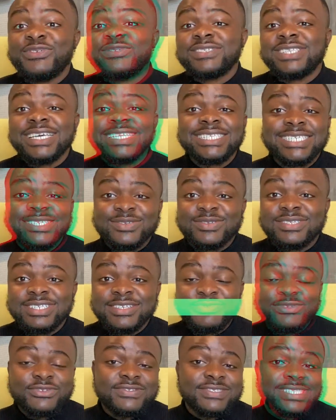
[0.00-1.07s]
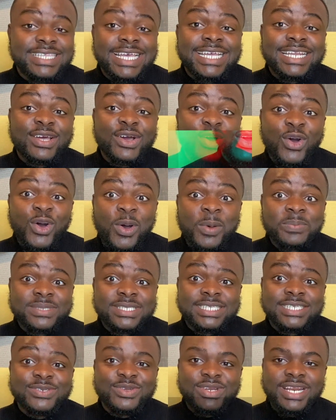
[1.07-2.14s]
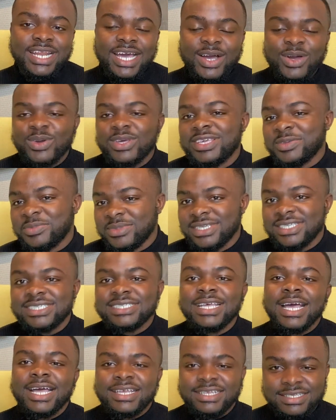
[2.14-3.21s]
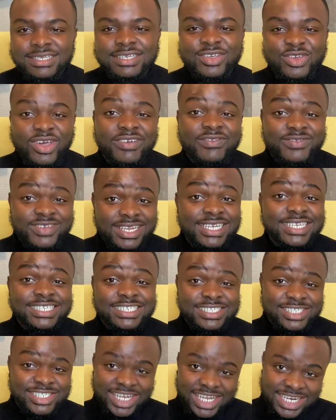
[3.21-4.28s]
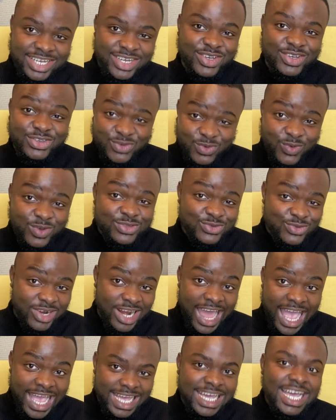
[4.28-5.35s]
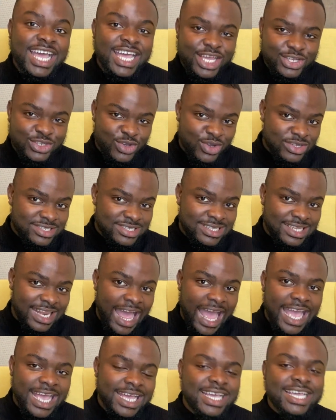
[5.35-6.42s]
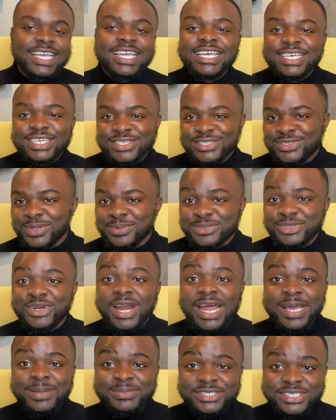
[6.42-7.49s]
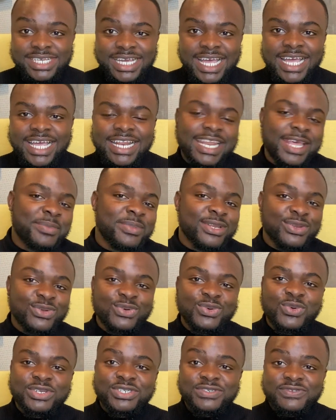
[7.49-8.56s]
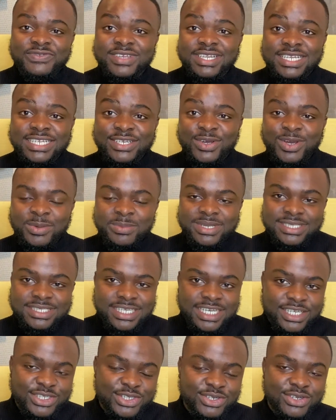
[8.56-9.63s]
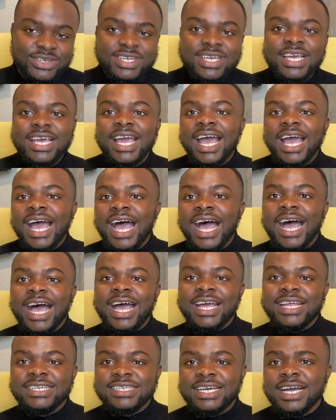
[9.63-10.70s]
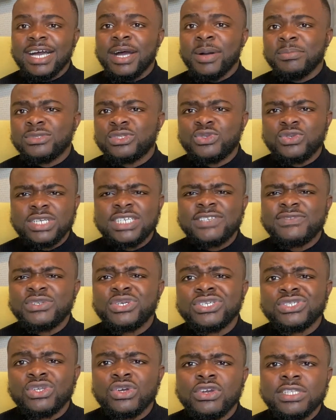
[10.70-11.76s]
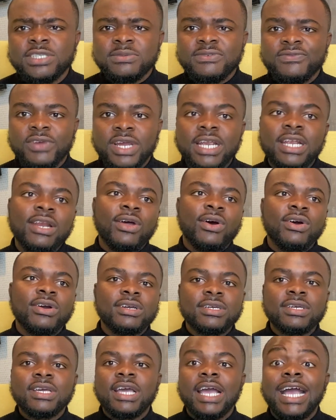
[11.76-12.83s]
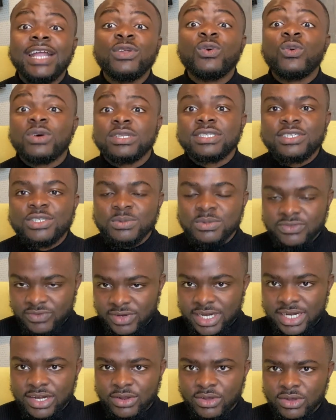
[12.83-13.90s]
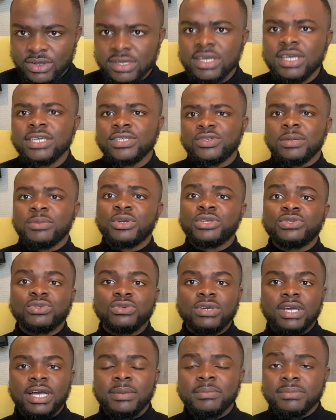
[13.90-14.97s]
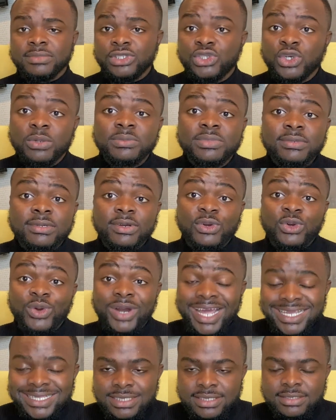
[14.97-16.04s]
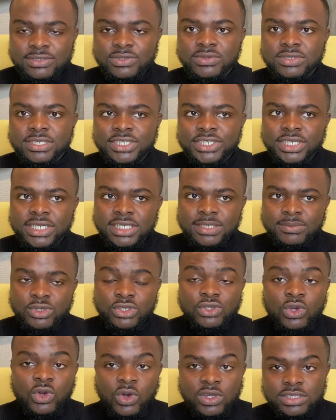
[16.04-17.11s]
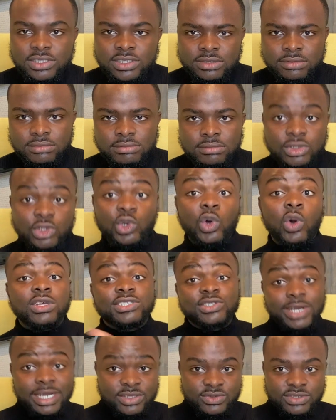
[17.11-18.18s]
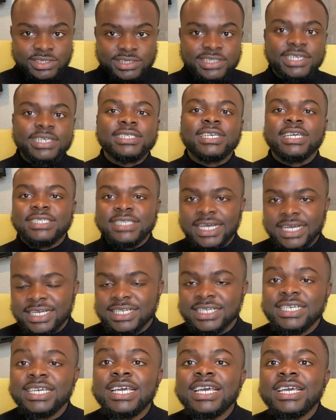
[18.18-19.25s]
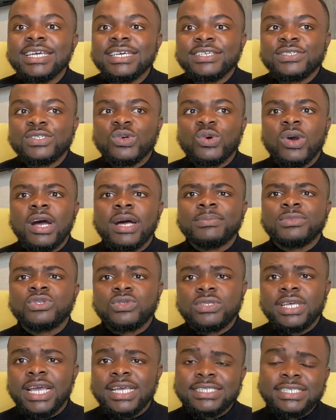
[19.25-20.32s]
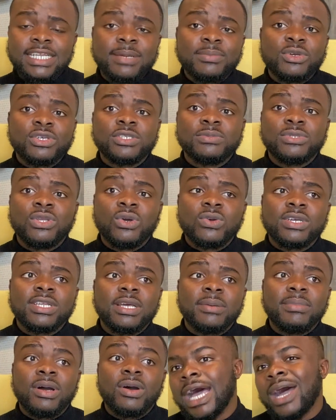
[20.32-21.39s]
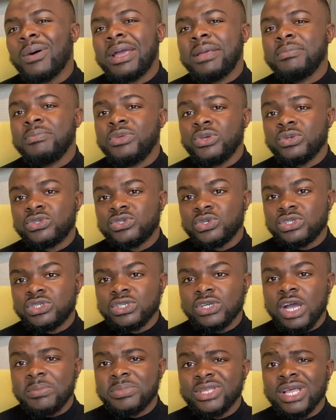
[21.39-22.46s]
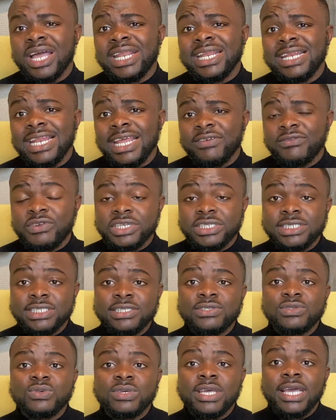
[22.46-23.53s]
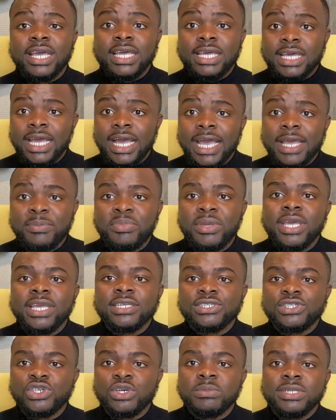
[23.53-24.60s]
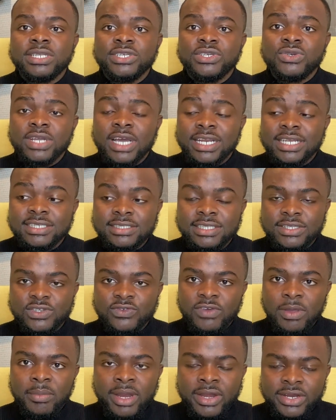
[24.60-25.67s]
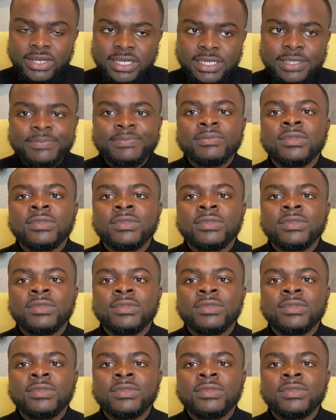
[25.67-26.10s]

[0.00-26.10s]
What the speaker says: If you stayed up till now, it means that you're feeling this channel. You want to just like, subscribe, share. Let me know what you feel in the comment section. And today's video is not going to be very long. I don't want it to be very long, so I'm going to jump right to the chase. I'm going to cut right to the chase, exactly. So today I said I'm going to be talking about how I built social capital and leveraged it to get a high-paying job in the United States of America.